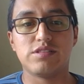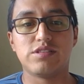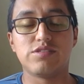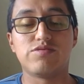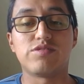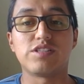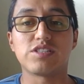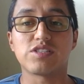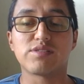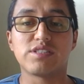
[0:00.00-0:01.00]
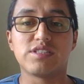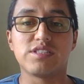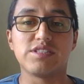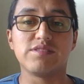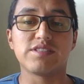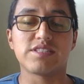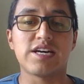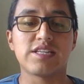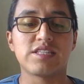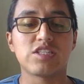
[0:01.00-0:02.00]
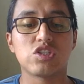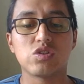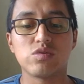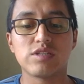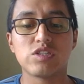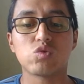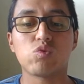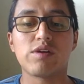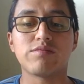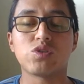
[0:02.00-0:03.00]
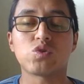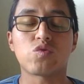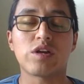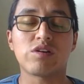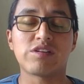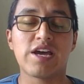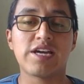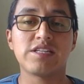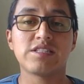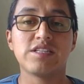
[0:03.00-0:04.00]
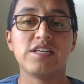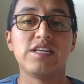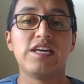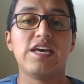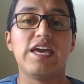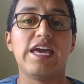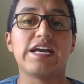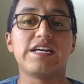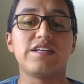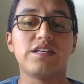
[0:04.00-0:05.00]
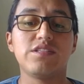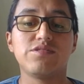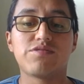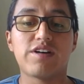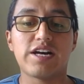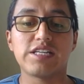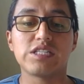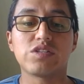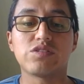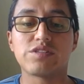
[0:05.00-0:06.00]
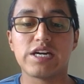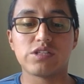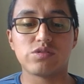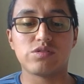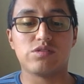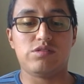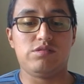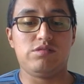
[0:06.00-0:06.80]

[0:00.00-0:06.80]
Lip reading: The first objective is that students will be able to recognize and identify connectors.